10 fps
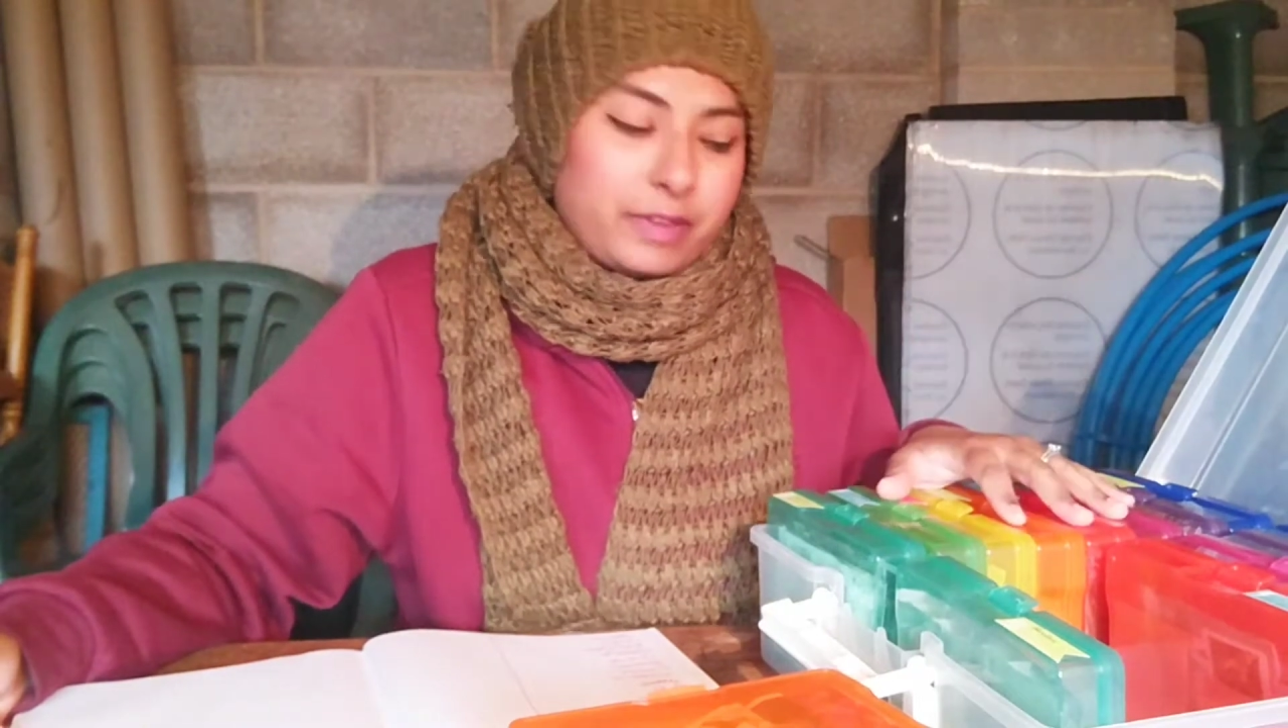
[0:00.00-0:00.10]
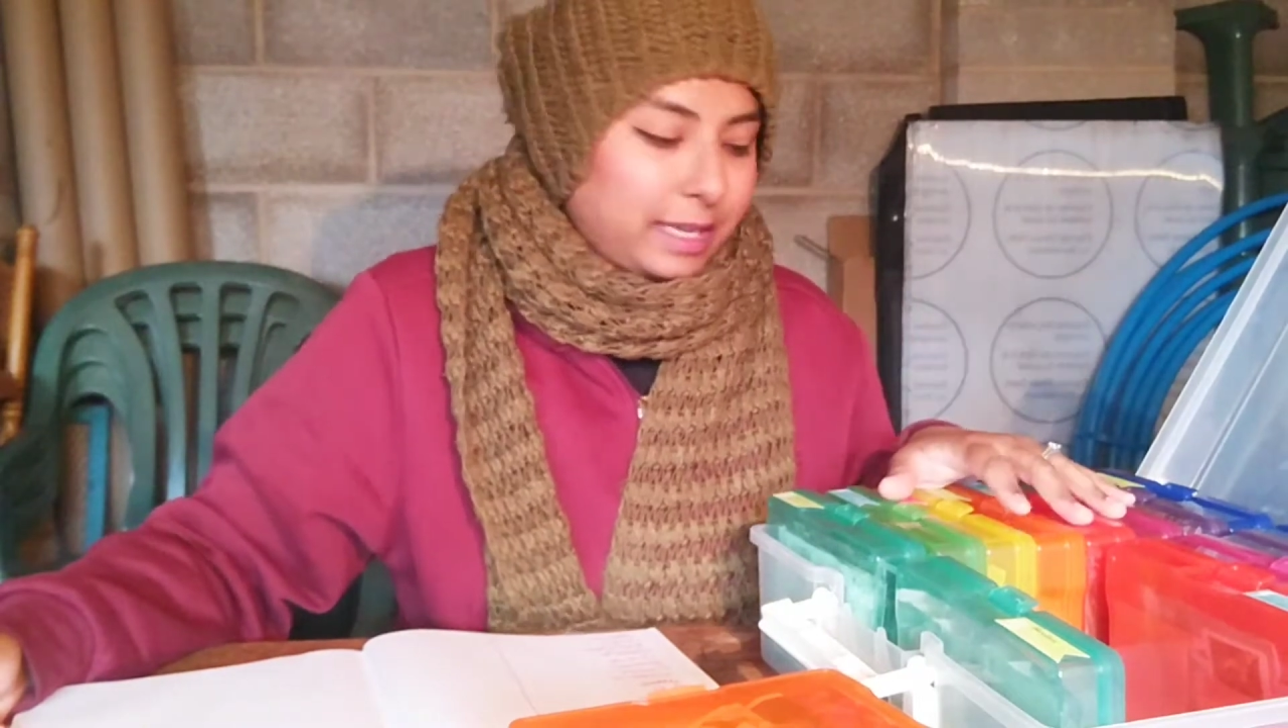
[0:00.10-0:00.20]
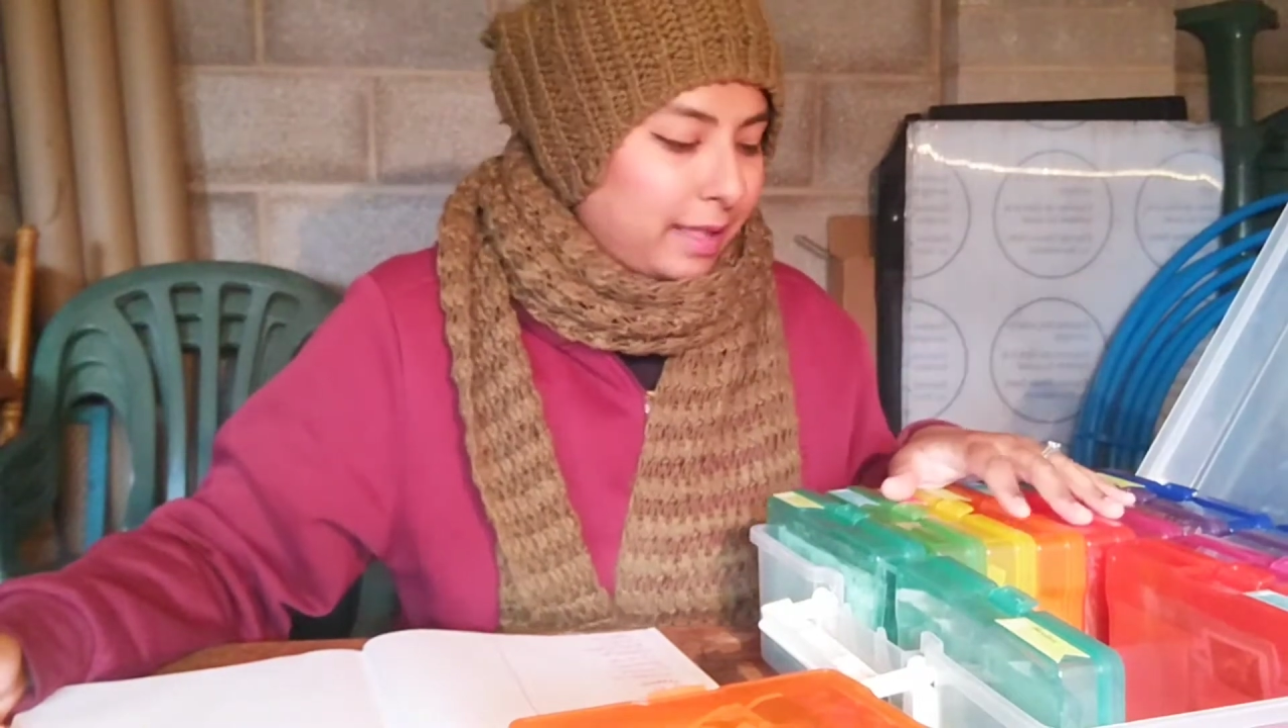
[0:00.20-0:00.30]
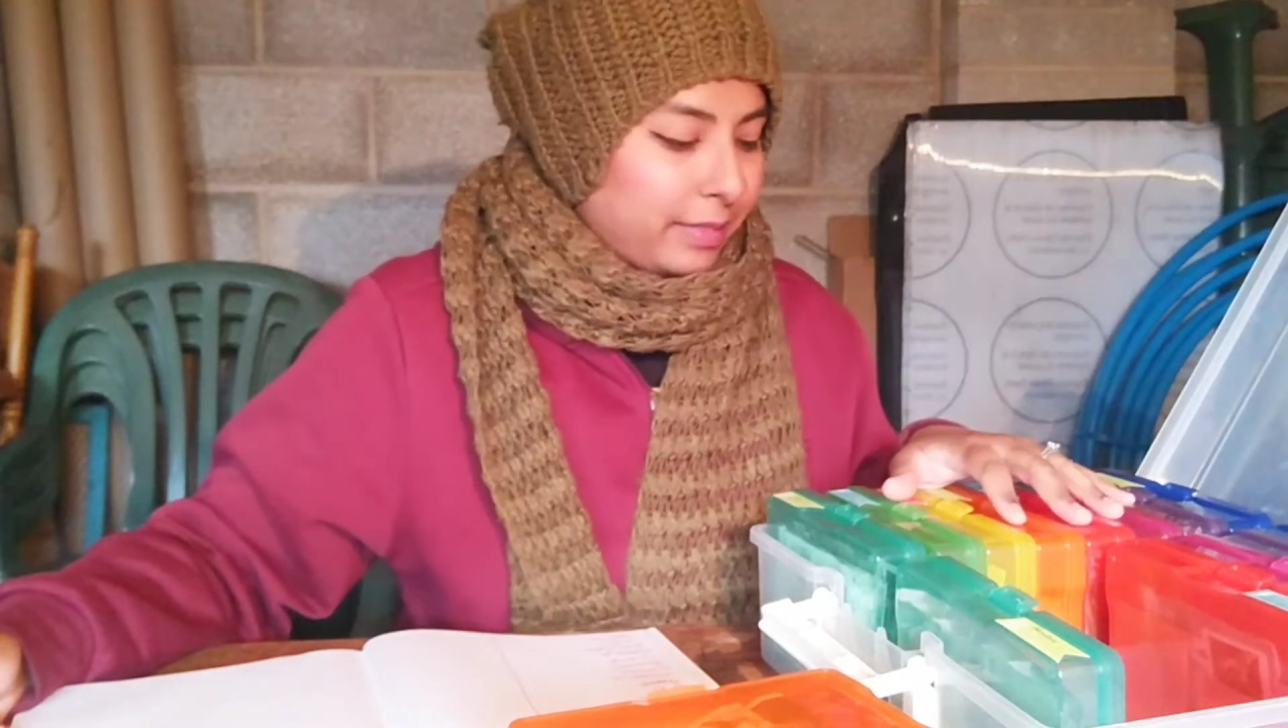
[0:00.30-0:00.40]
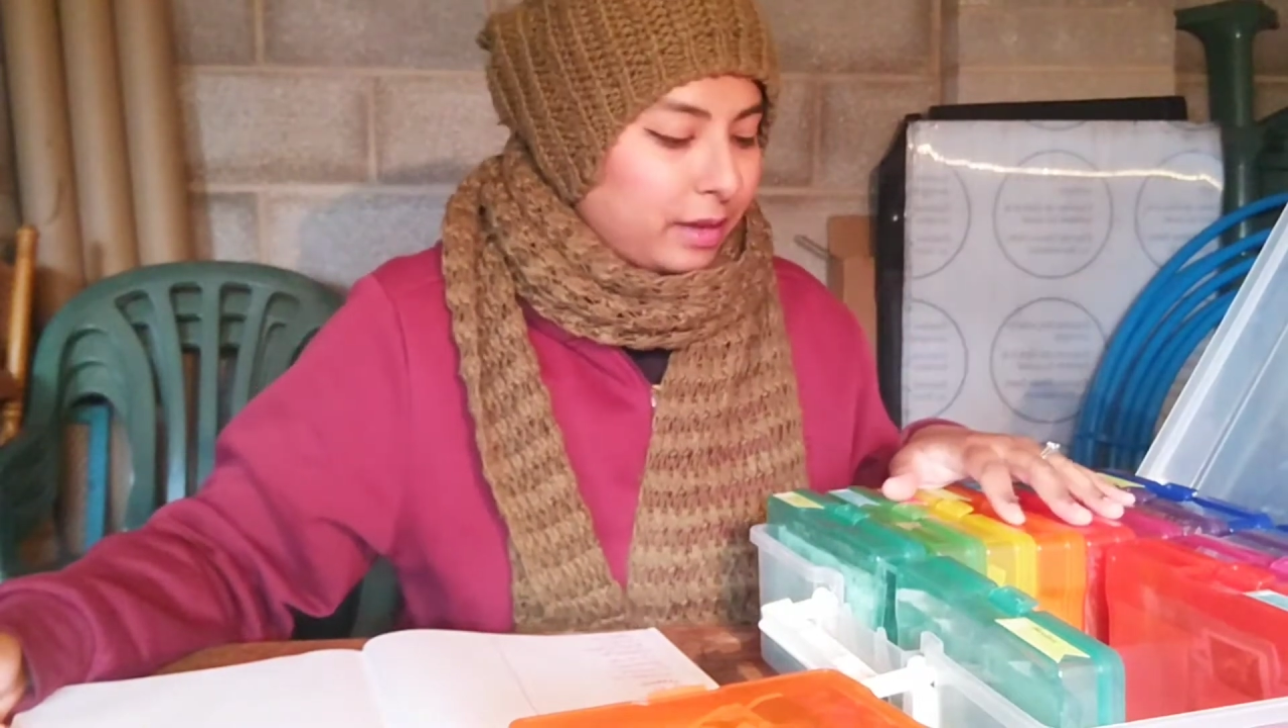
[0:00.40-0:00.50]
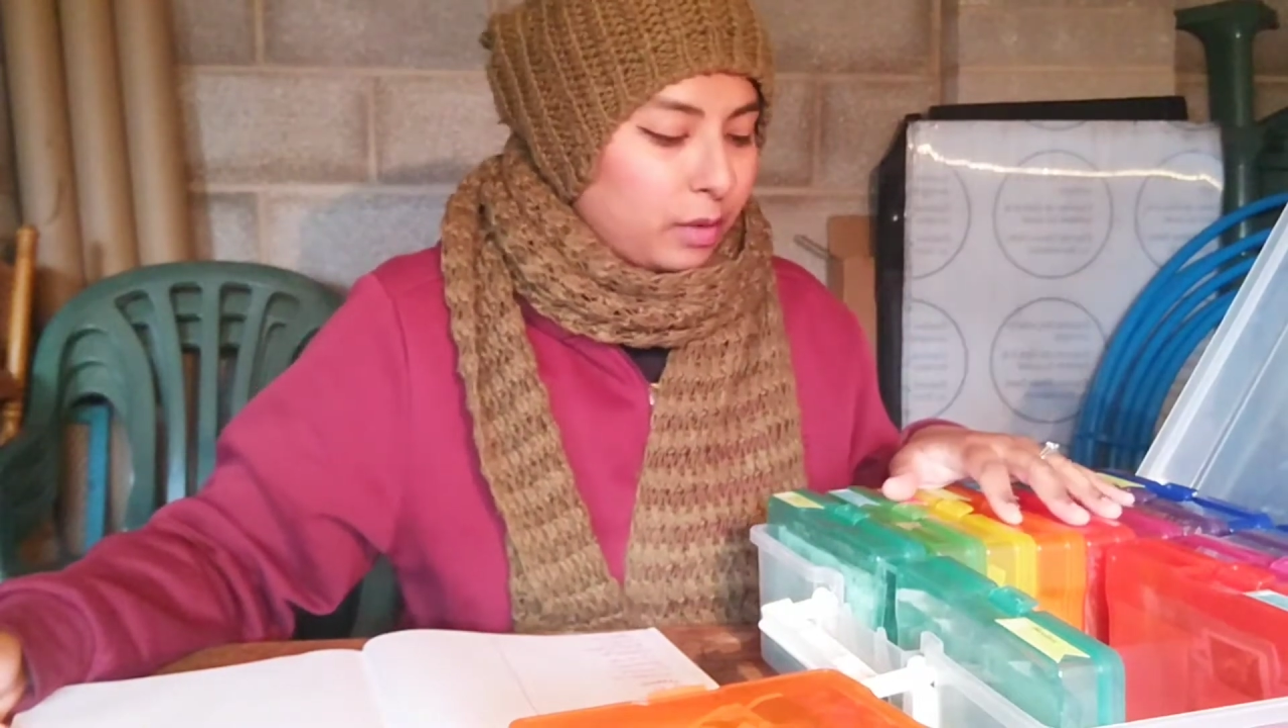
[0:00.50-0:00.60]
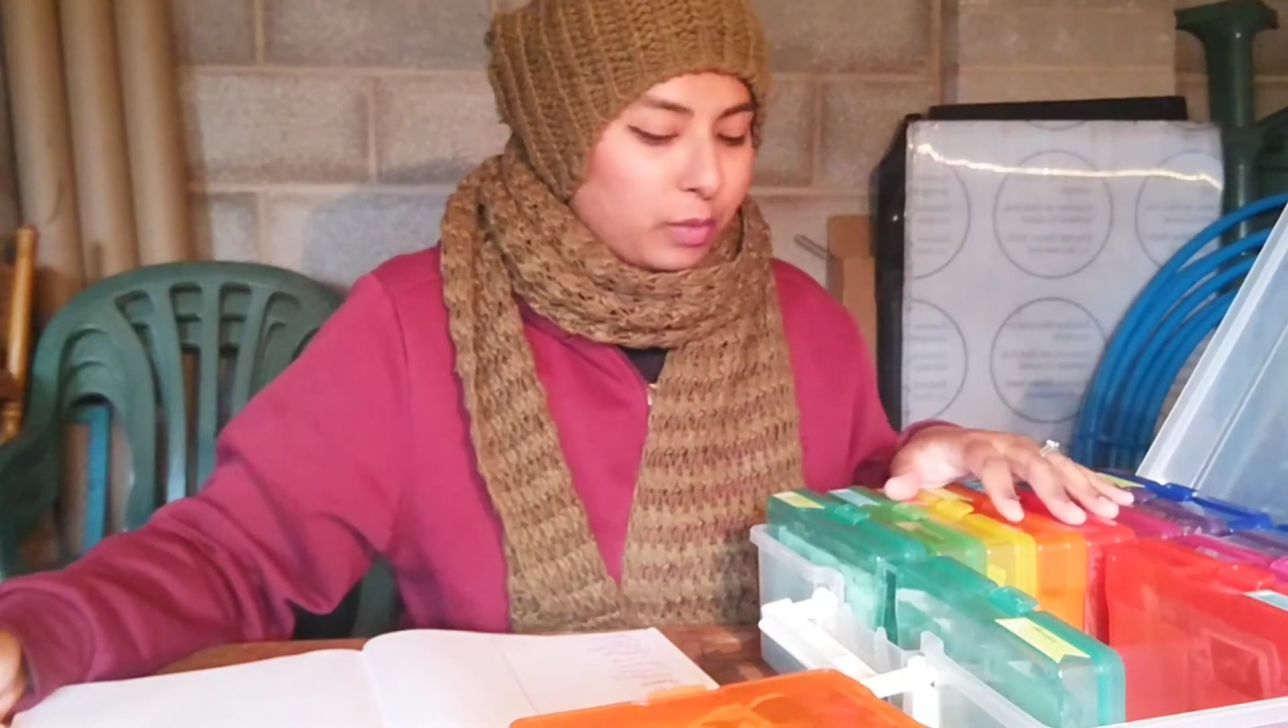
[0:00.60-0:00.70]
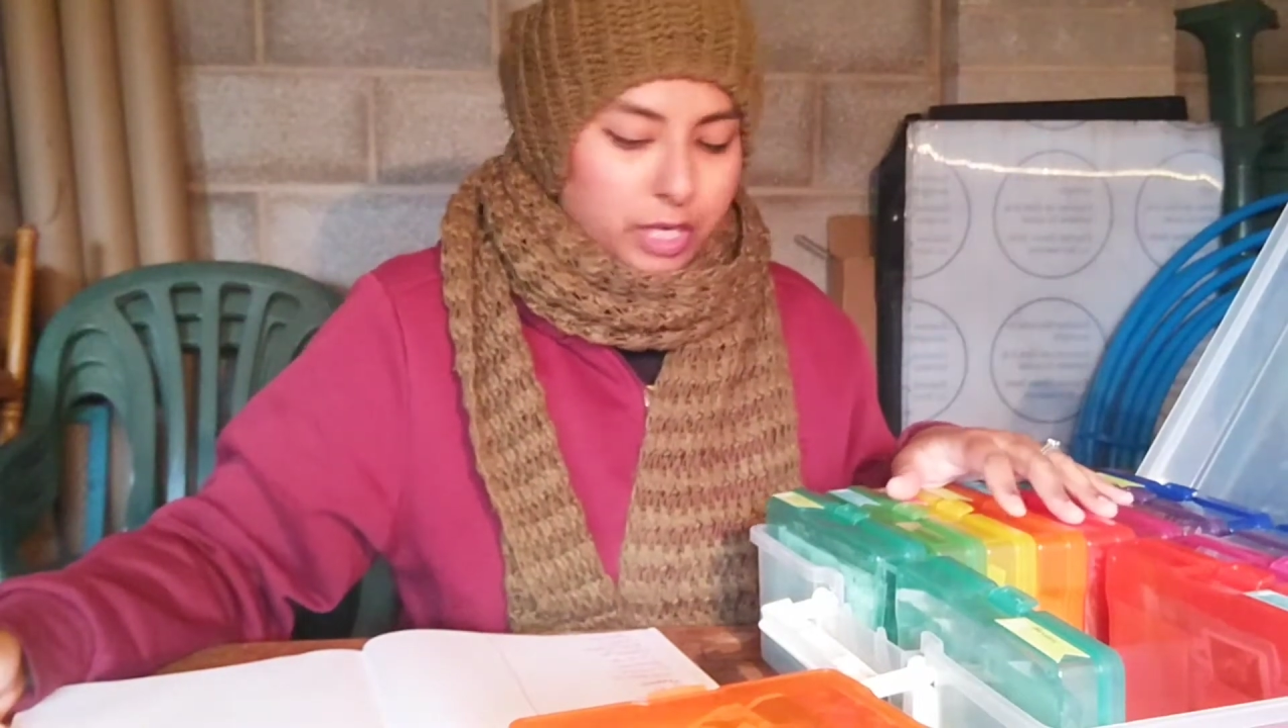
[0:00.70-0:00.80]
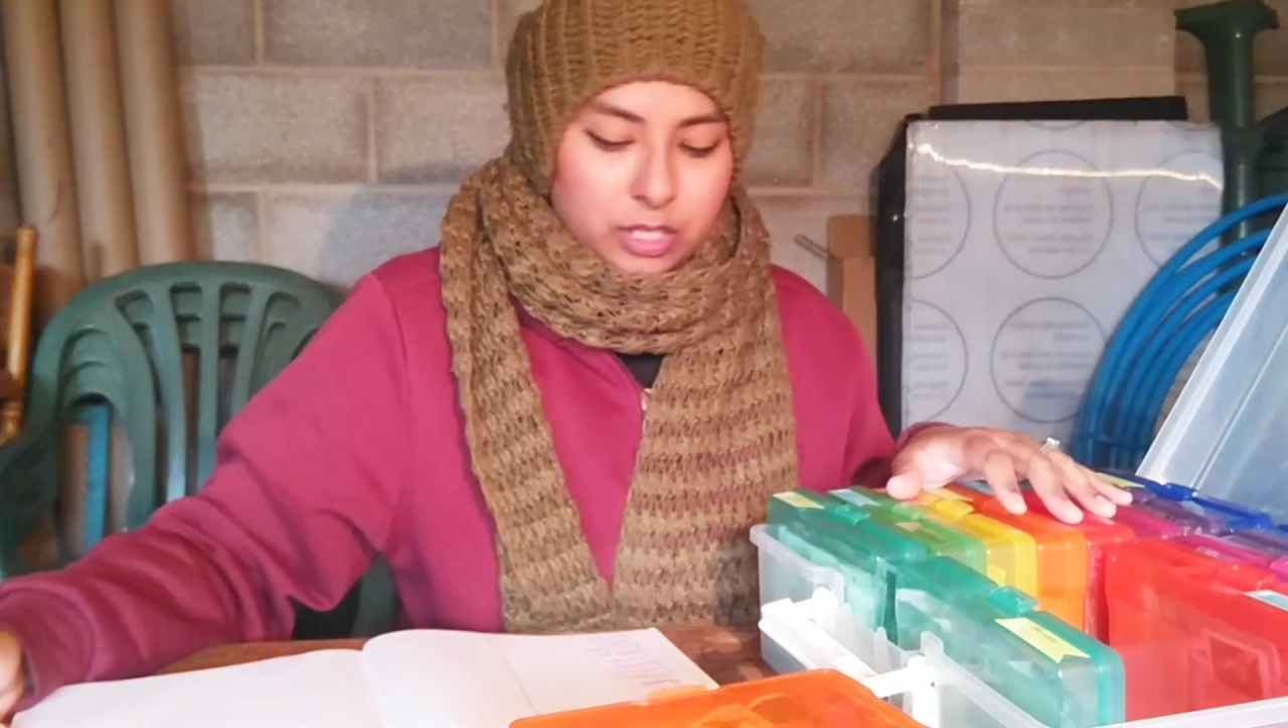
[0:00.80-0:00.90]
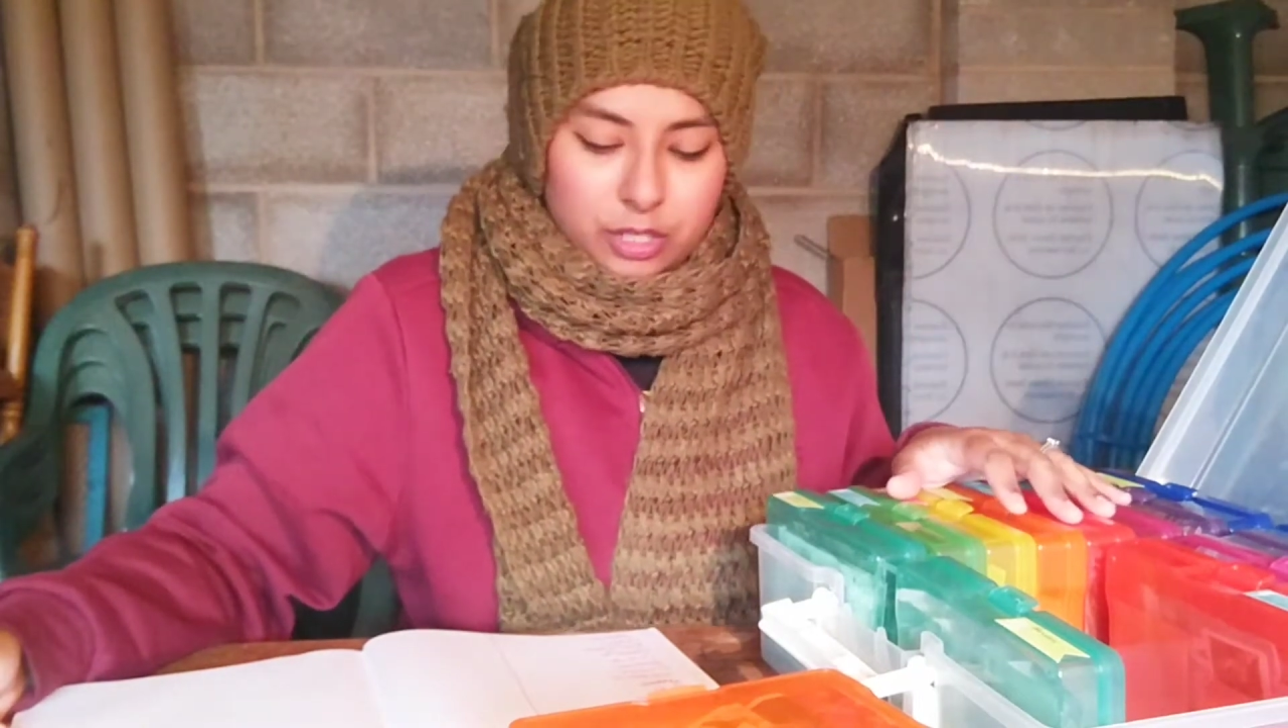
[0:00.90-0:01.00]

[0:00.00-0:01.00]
like that that I wanted